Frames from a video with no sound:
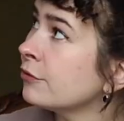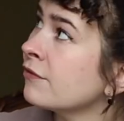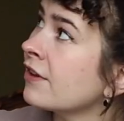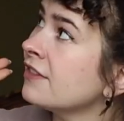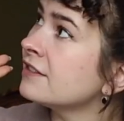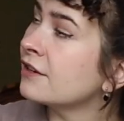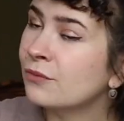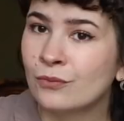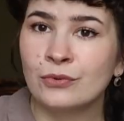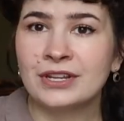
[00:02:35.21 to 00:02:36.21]
So we've got this
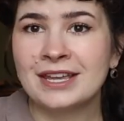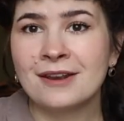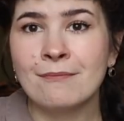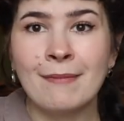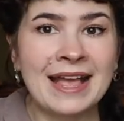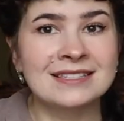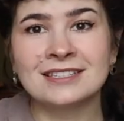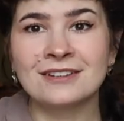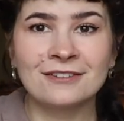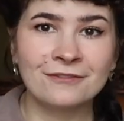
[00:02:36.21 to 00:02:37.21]
Edwardian
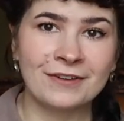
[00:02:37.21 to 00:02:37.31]
massive